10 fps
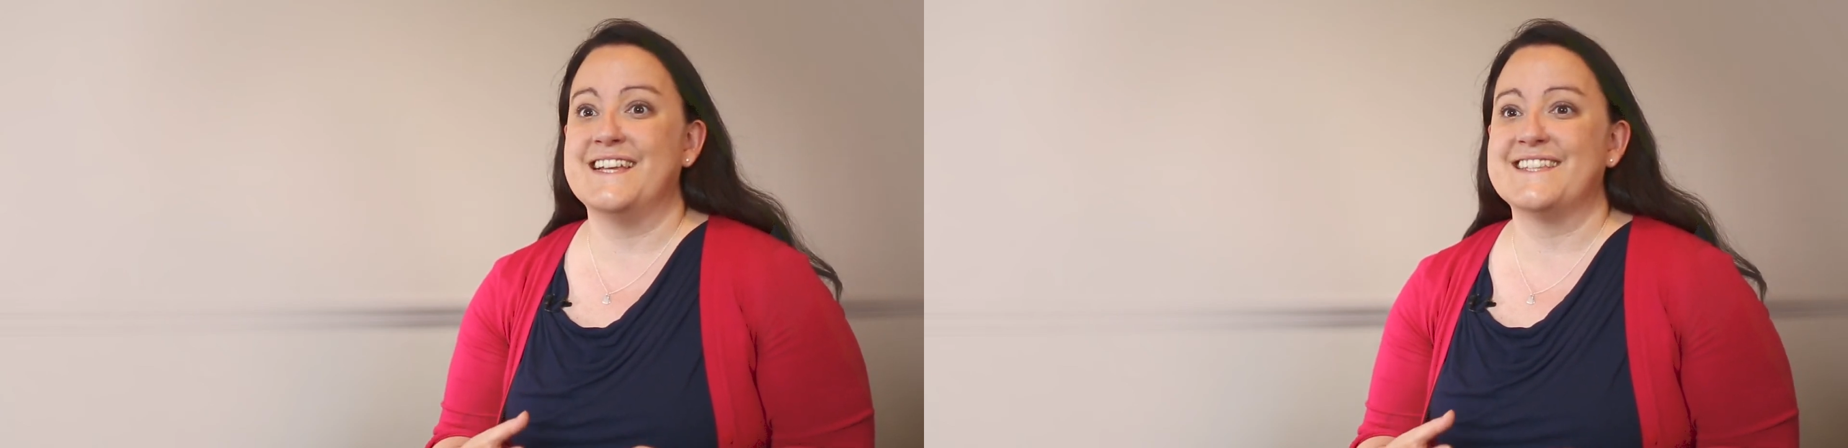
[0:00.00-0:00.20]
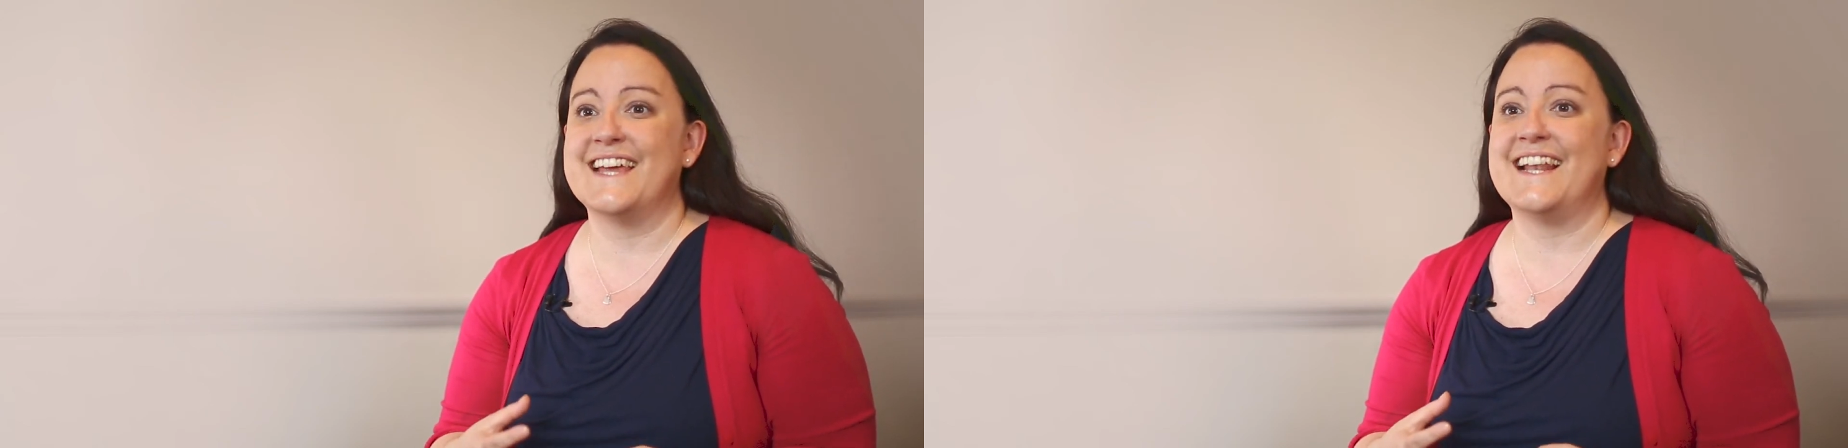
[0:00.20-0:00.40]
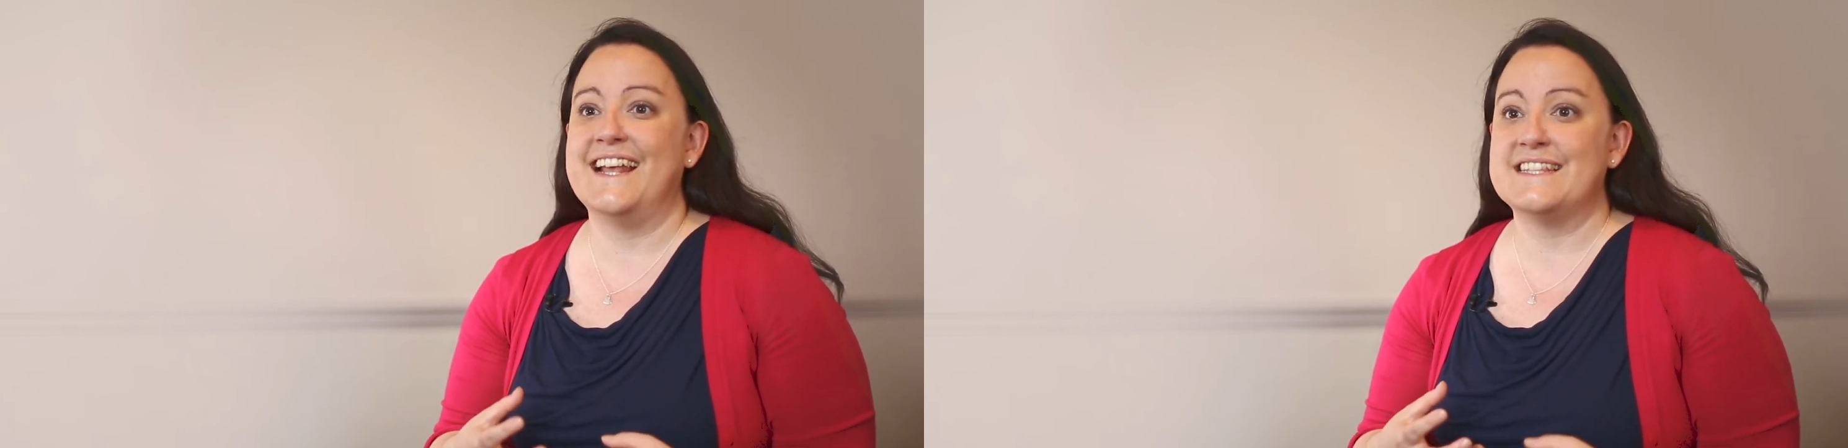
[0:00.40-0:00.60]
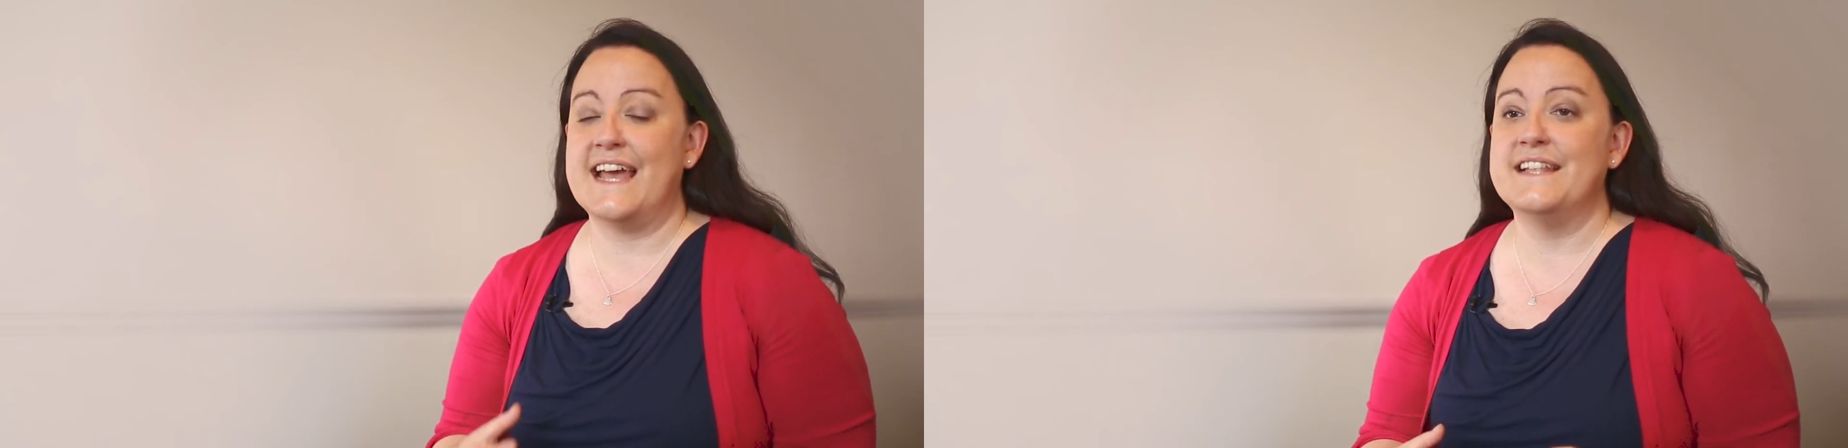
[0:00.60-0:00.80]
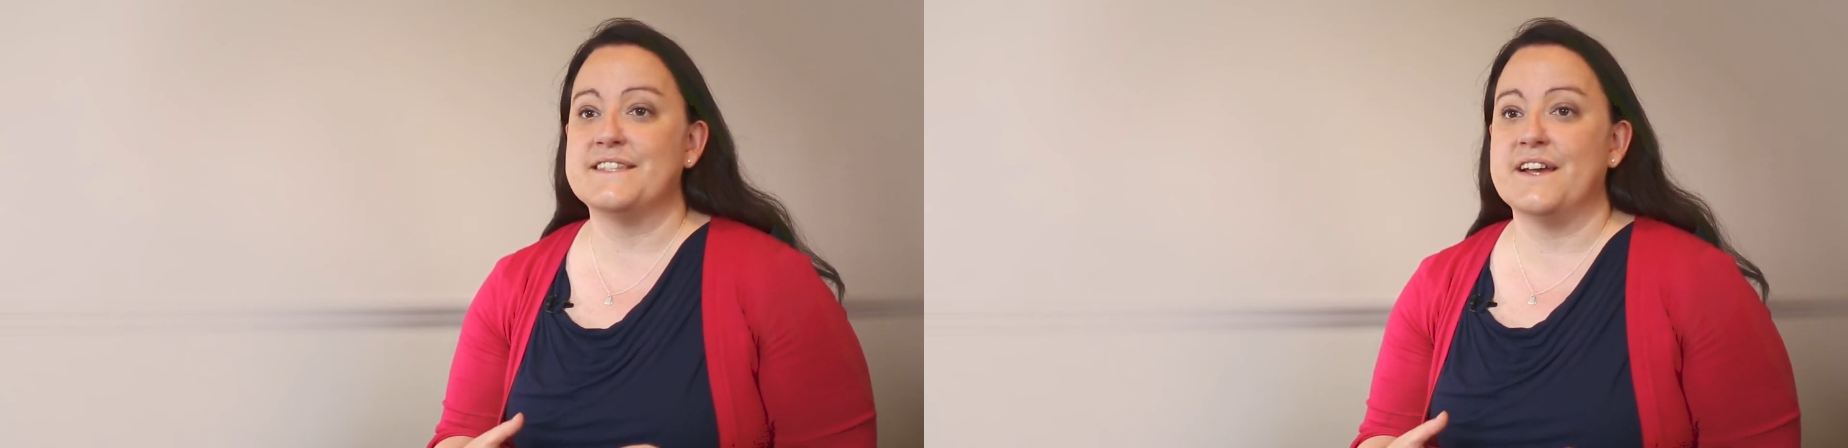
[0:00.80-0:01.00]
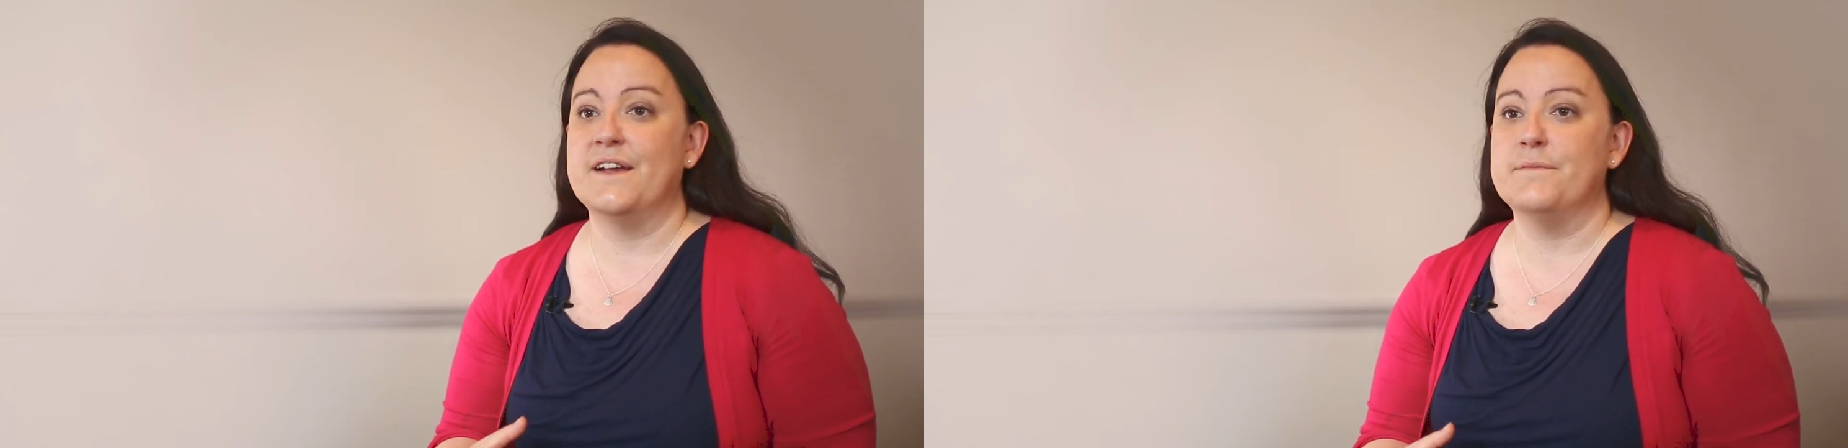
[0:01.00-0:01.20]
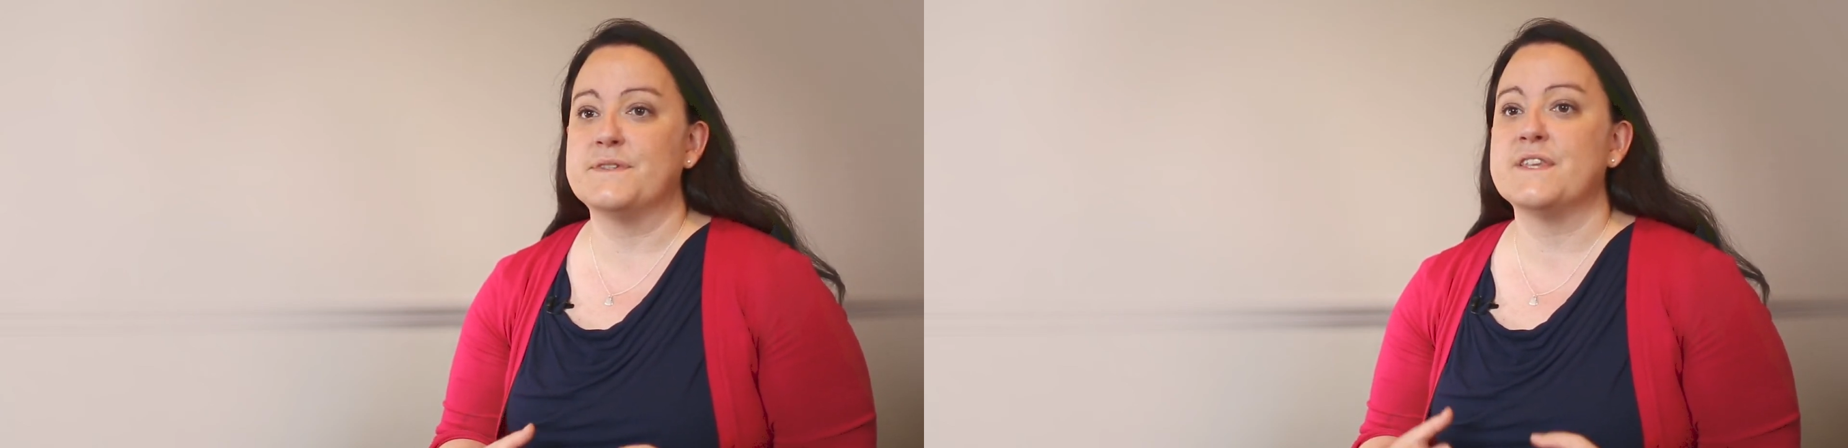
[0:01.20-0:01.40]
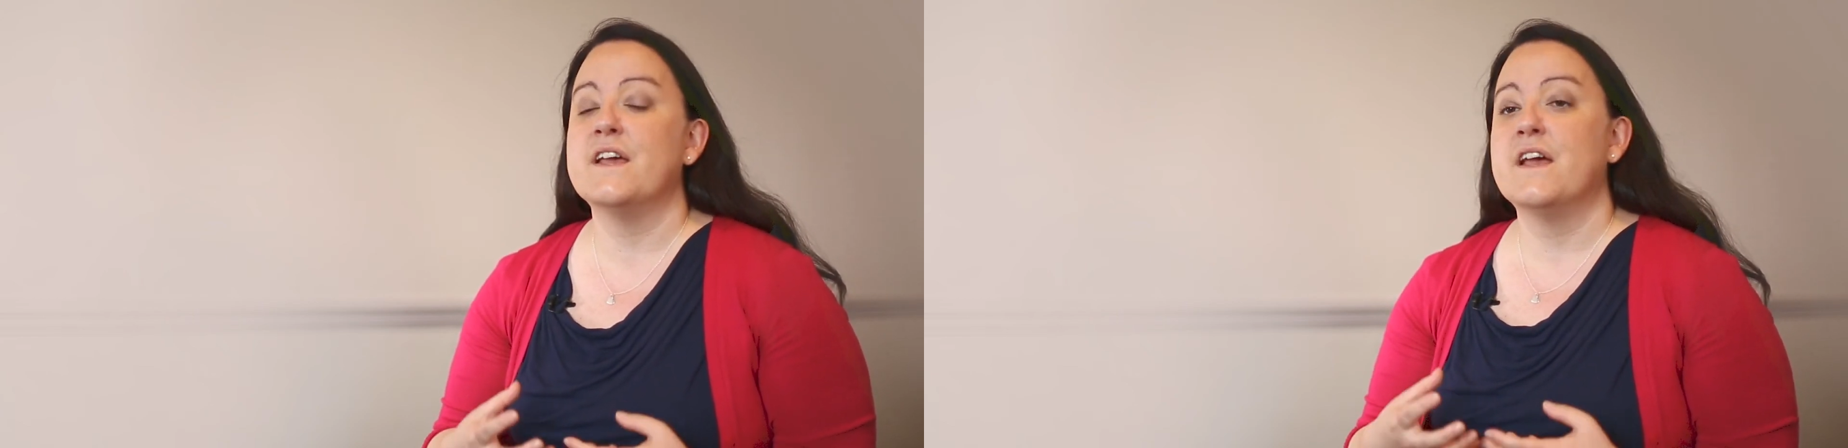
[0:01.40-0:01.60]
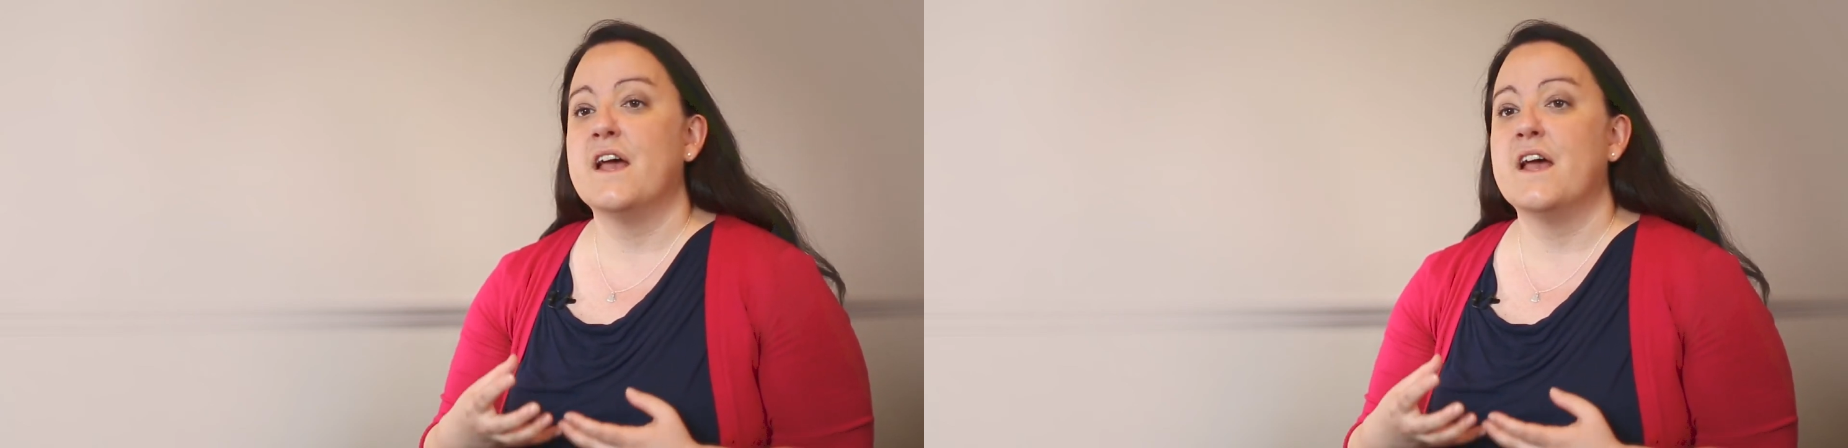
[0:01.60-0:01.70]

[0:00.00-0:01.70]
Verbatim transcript: deacetylase enzymes